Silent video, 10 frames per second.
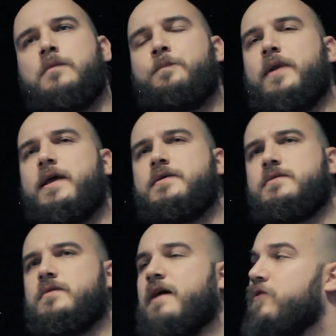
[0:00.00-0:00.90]

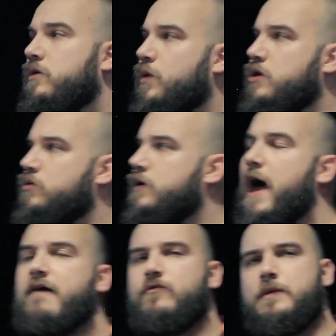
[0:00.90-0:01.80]
Please never, when you
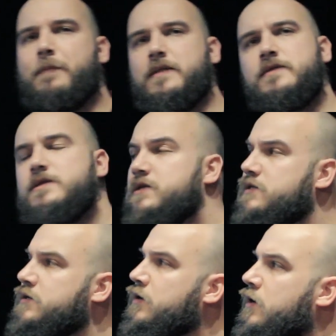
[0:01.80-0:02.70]
have dependencies,